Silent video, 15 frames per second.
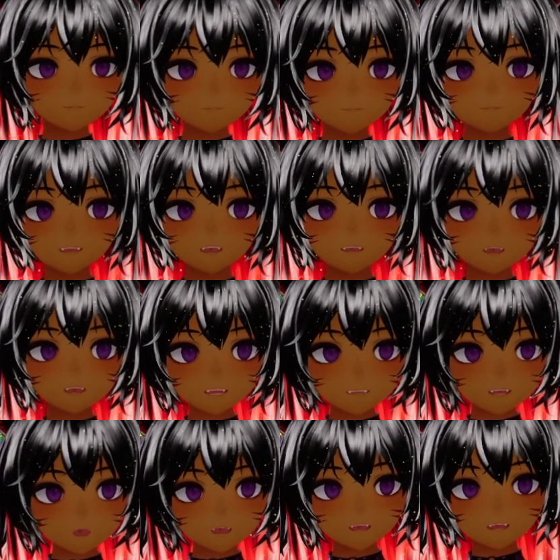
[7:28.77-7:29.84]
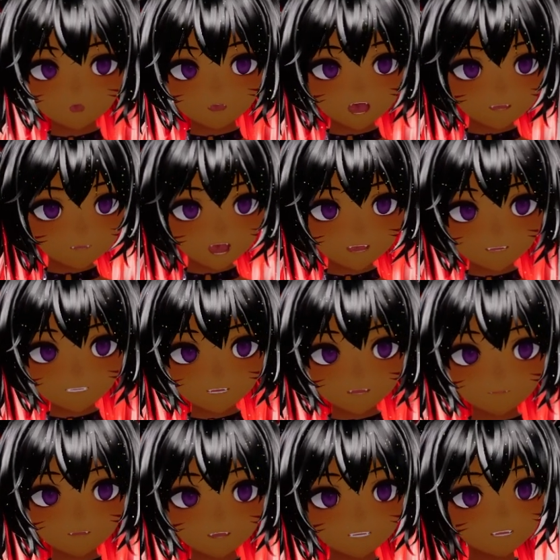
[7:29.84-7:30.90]
Even if you only get like 5 or 6
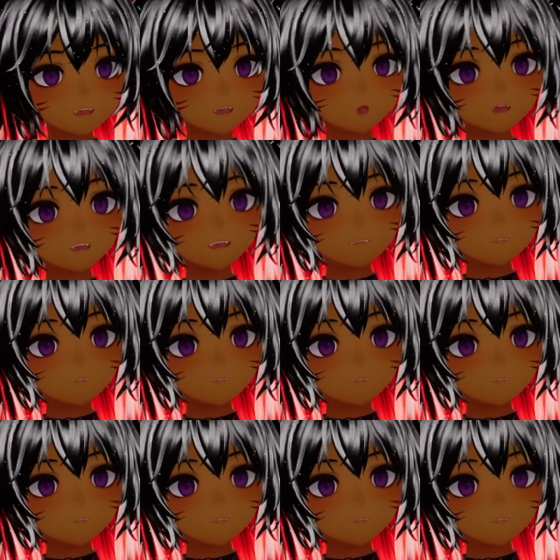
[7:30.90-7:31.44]
miles inland,